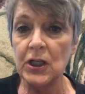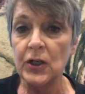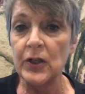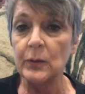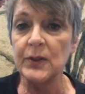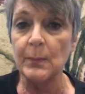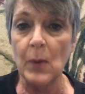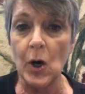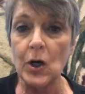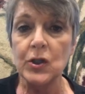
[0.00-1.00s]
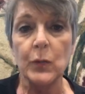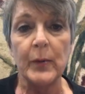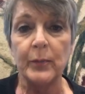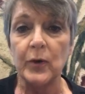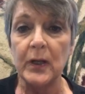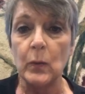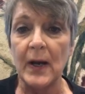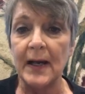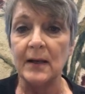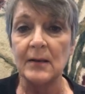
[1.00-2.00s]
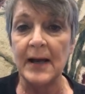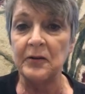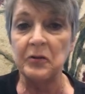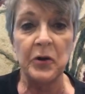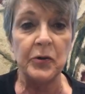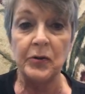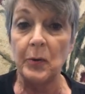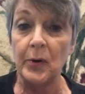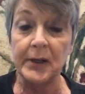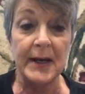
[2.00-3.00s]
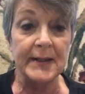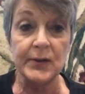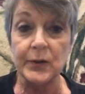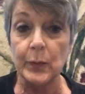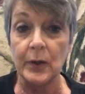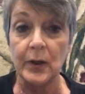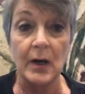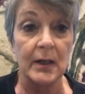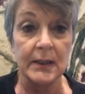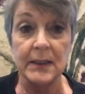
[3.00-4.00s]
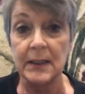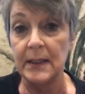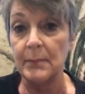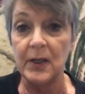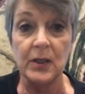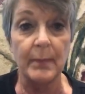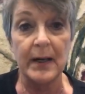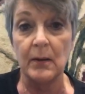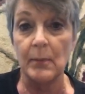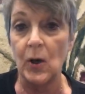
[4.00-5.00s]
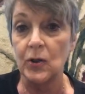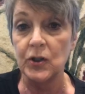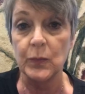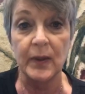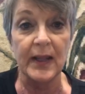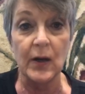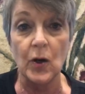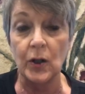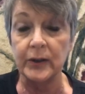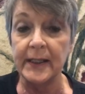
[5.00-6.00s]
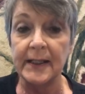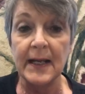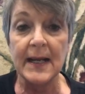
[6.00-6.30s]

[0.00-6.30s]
year there was a march, went pretty well. I don't know who the organizers were, honestly. Million Parent March is what they called it.